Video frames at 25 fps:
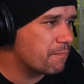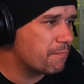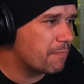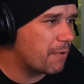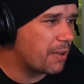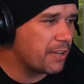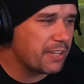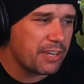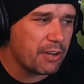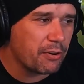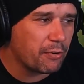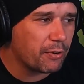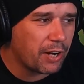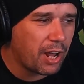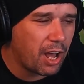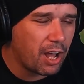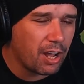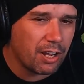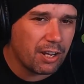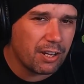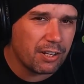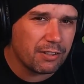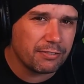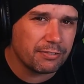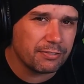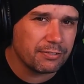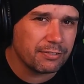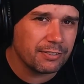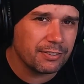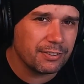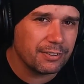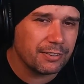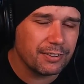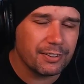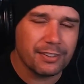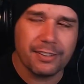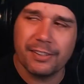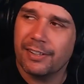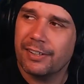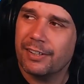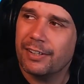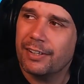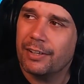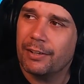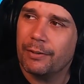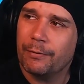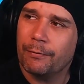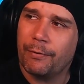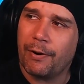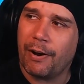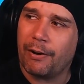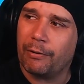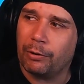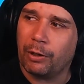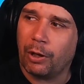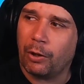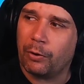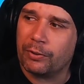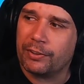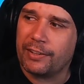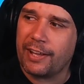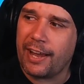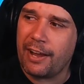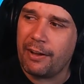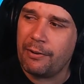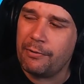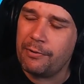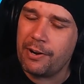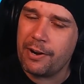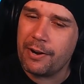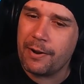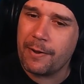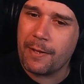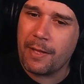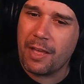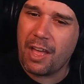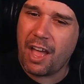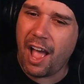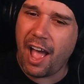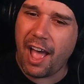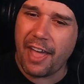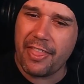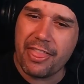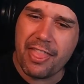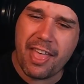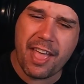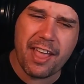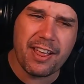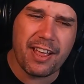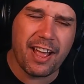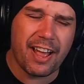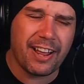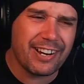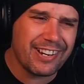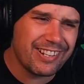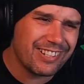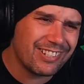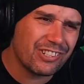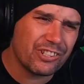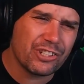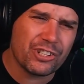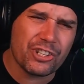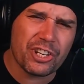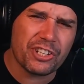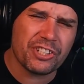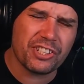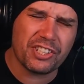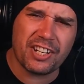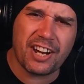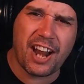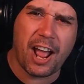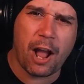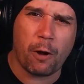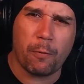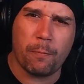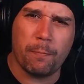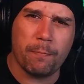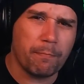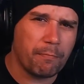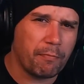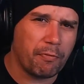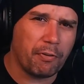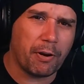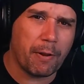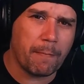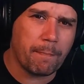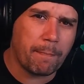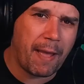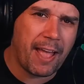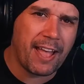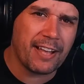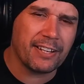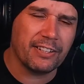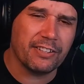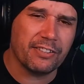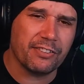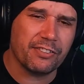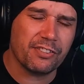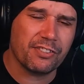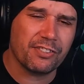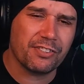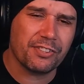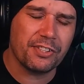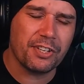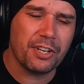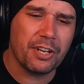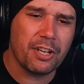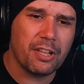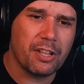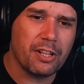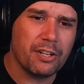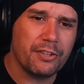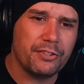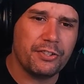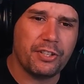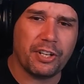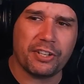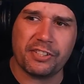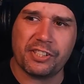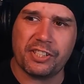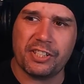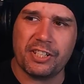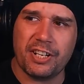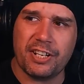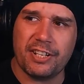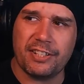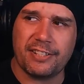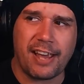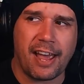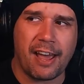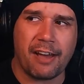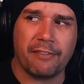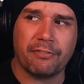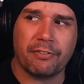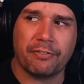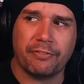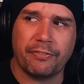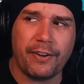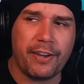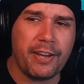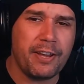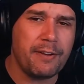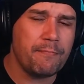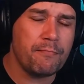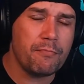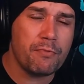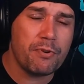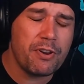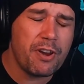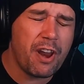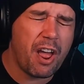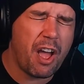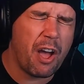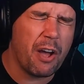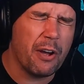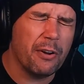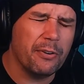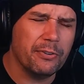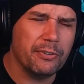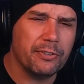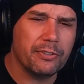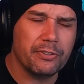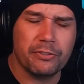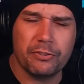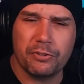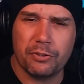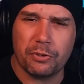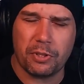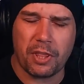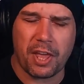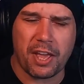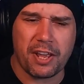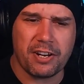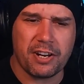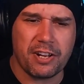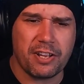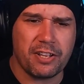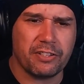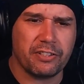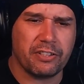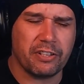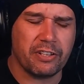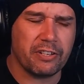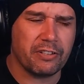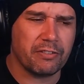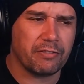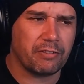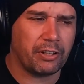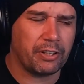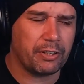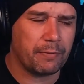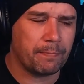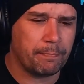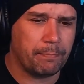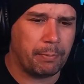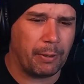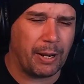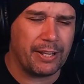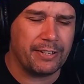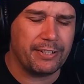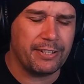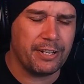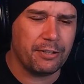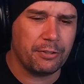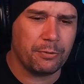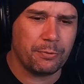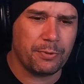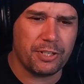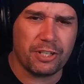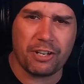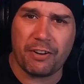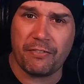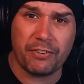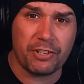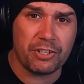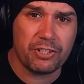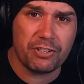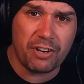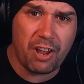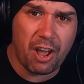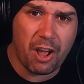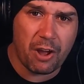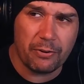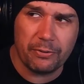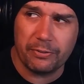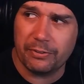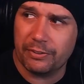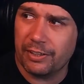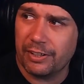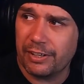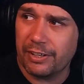a year and a half, throughout lockdown. And it's just an album full of bangers. Does it need to have a theme? No. Do they need to like blend into each other? No.